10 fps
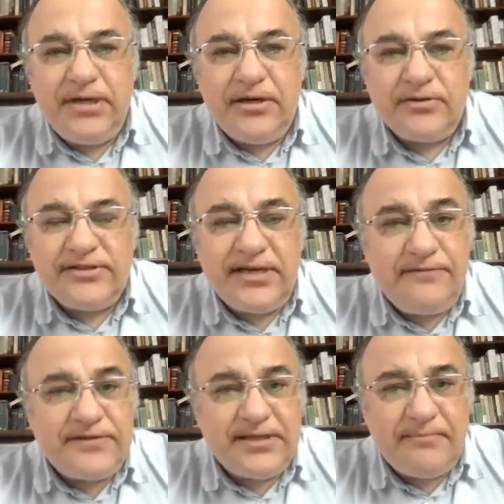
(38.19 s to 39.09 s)
because
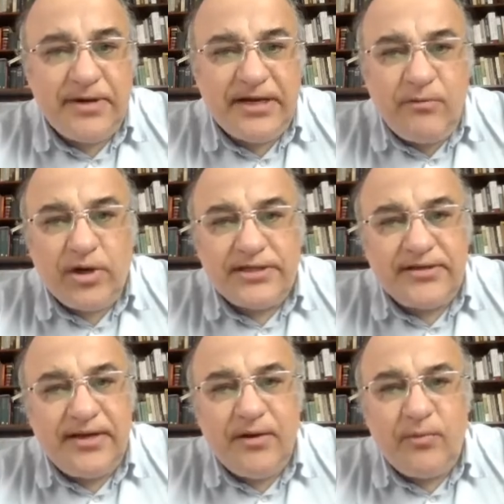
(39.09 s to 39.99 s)
if somebody
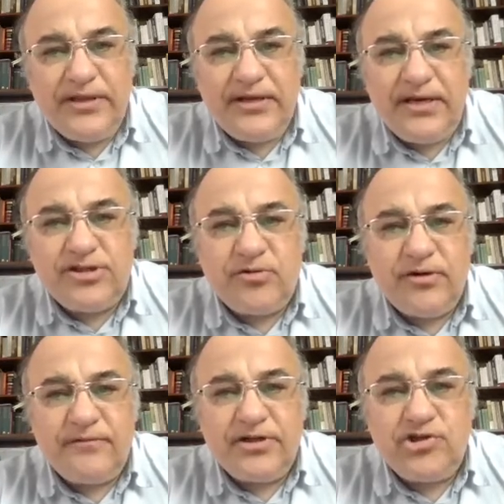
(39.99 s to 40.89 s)
wants to deal with the
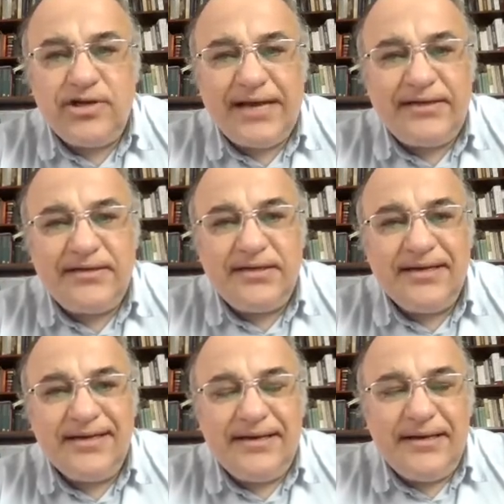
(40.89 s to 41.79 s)
history of Christianity,